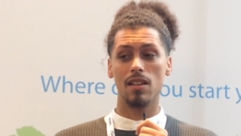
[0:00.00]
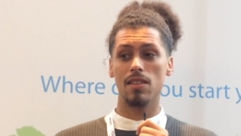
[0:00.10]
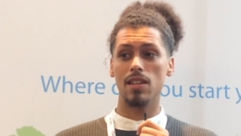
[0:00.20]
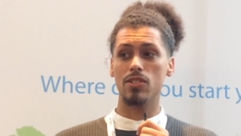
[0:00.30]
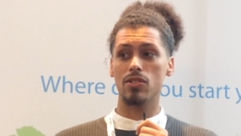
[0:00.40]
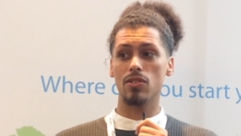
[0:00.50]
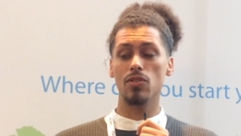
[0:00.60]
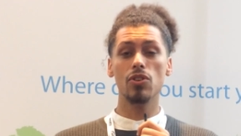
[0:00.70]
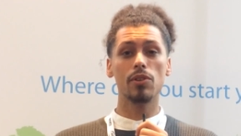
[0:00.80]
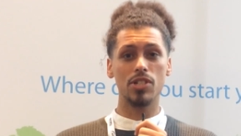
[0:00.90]
these
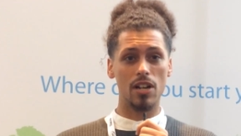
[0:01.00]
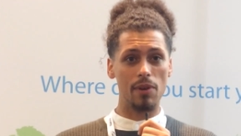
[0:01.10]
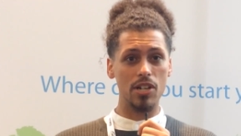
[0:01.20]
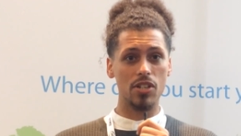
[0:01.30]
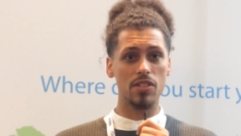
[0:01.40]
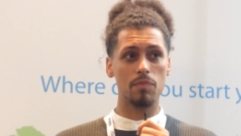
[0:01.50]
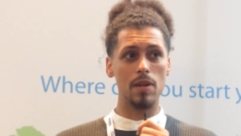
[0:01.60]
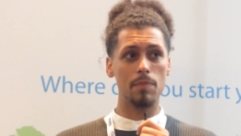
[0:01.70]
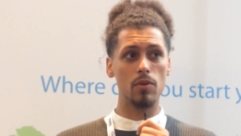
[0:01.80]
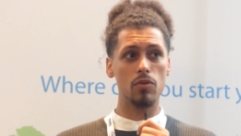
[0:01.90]
newer generations of
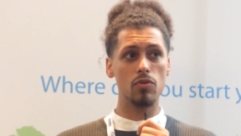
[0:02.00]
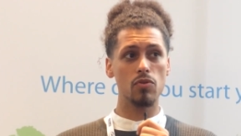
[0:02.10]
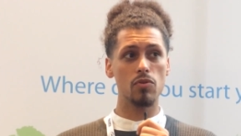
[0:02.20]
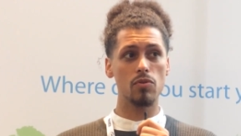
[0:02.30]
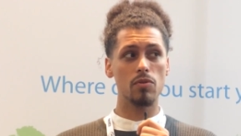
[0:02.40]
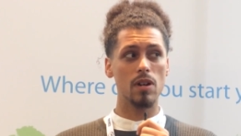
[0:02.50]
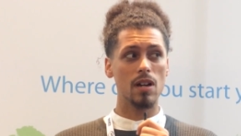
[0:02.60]
people who